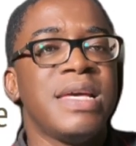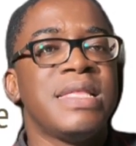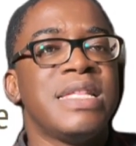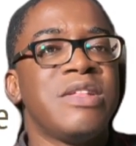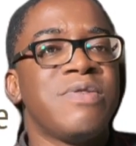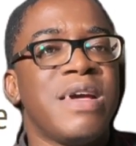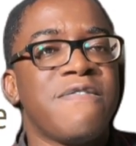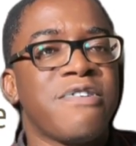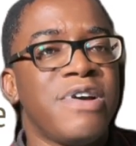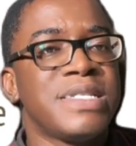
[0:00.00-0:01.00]
then we
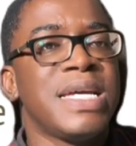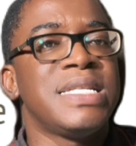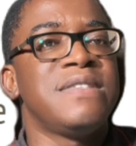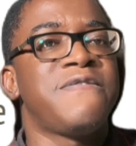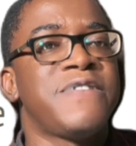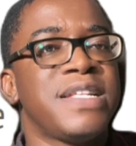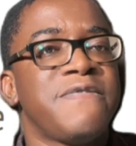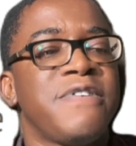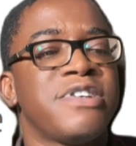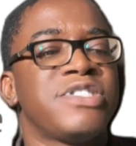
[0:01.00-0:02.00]
have considered
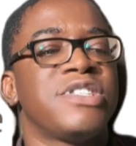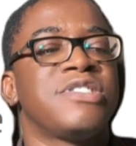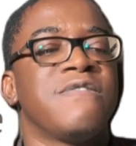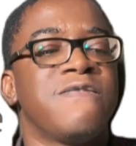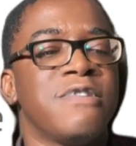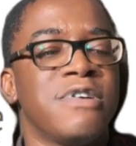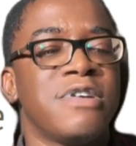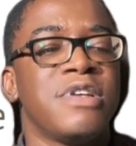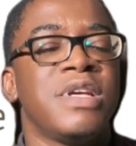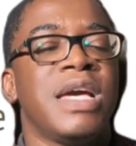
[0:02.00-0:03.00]
different functions of law
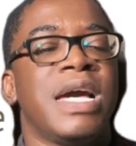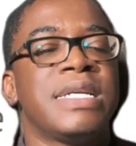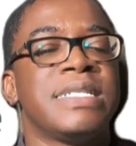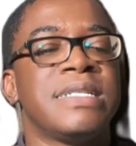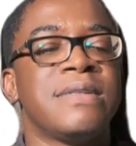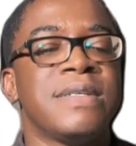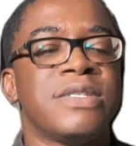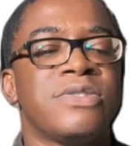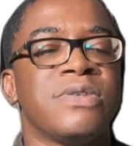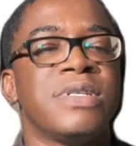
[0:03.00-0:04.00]
as it
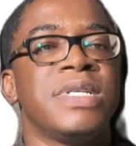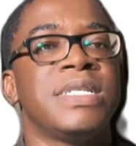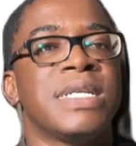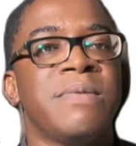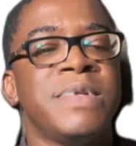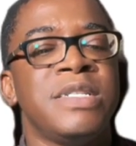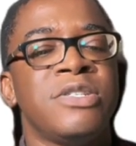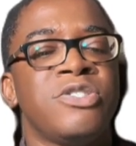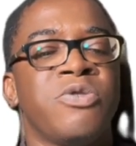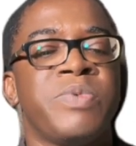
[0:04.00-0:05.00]
relates to its
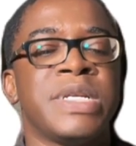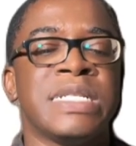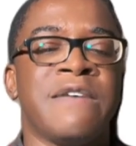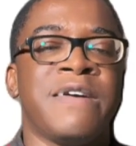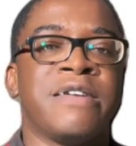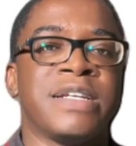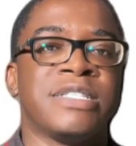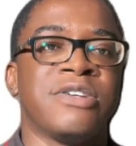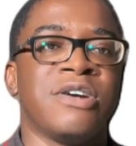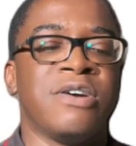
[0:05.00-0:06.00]
ability to preserve and
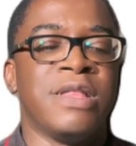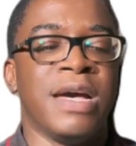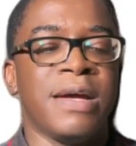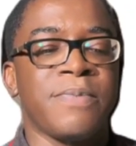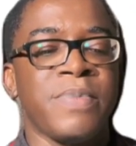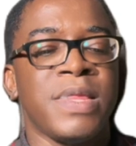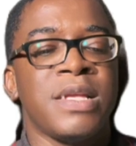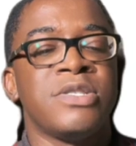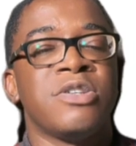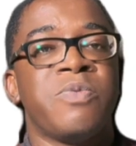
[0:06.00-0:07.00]
restore order,
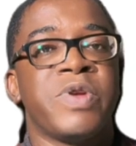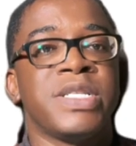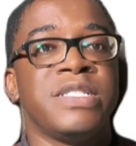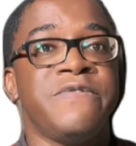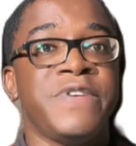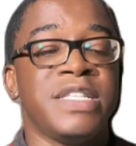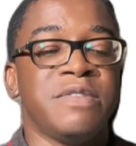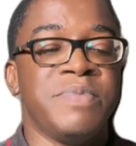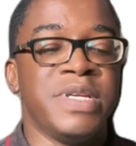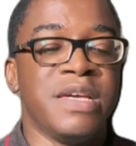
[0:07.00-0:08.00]
suppress
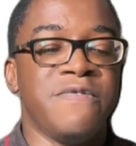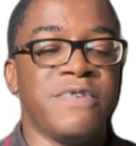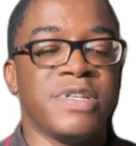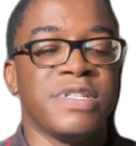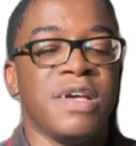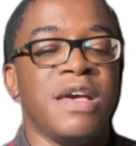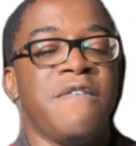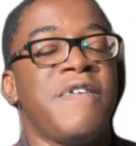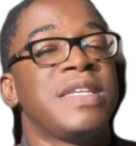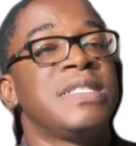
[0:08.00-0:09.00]
deviant behaviors,
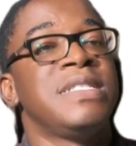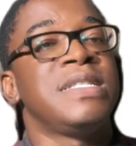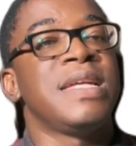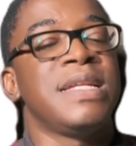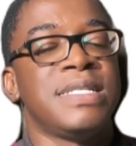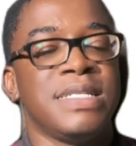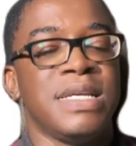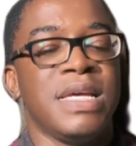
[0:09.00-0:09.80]
facilitate